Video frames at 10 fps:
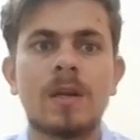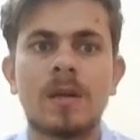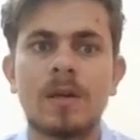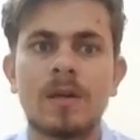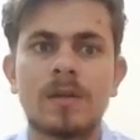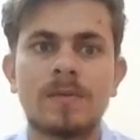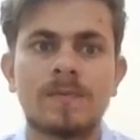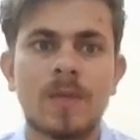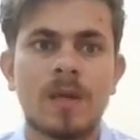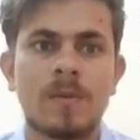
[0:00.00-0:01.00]
in Ayer,
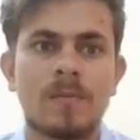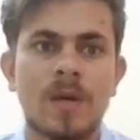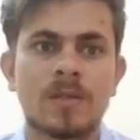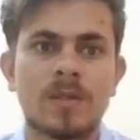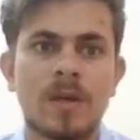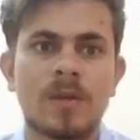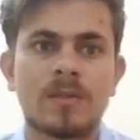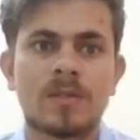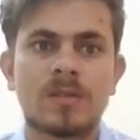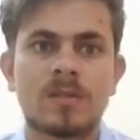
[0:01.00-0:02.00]

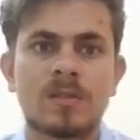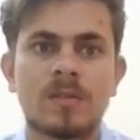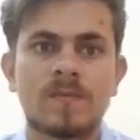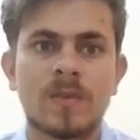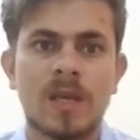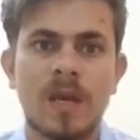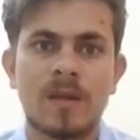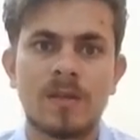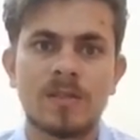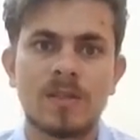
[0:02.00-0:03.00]
Massachusetts,
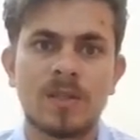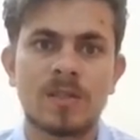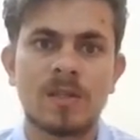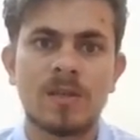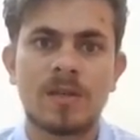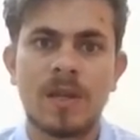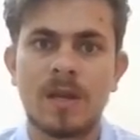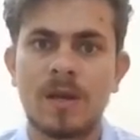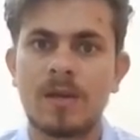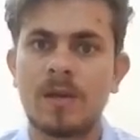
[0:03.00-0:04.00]
Kenny is initially
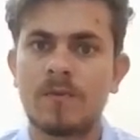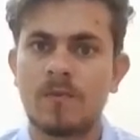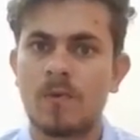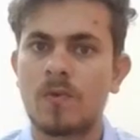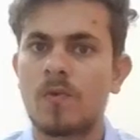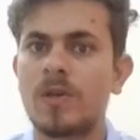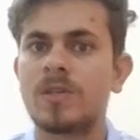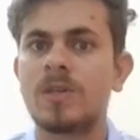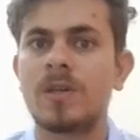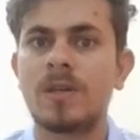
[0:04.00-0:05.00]
taken in for
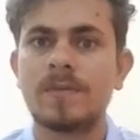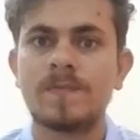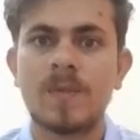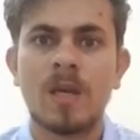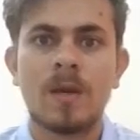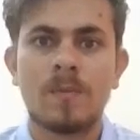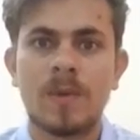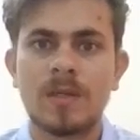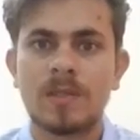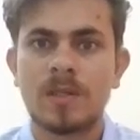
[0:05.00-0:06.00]
questioning
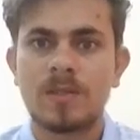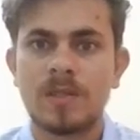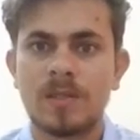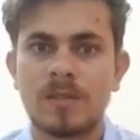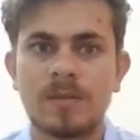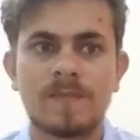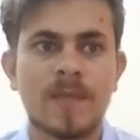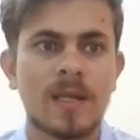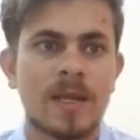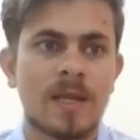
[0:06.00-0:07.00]
by Sergeant
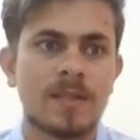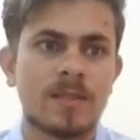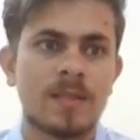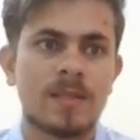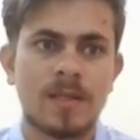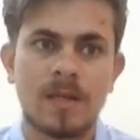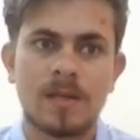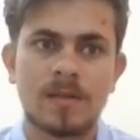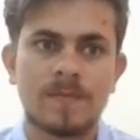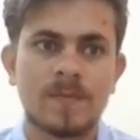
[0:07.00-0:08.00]
Nancy
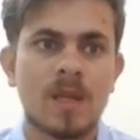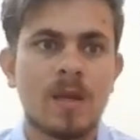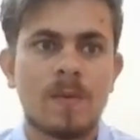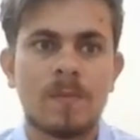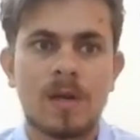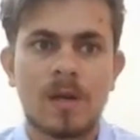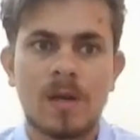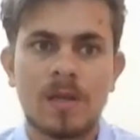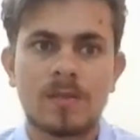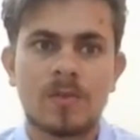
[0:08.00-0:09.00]
Taylor but
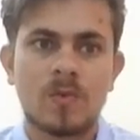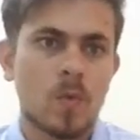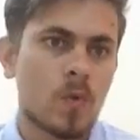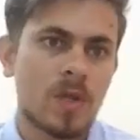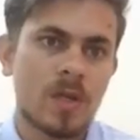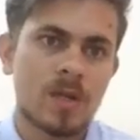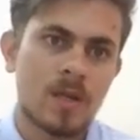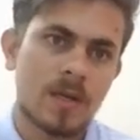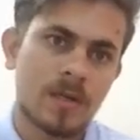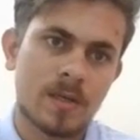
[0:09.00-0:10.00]
released two years
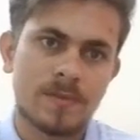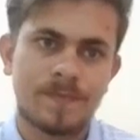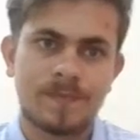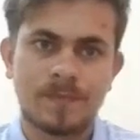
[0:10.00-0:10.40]
later.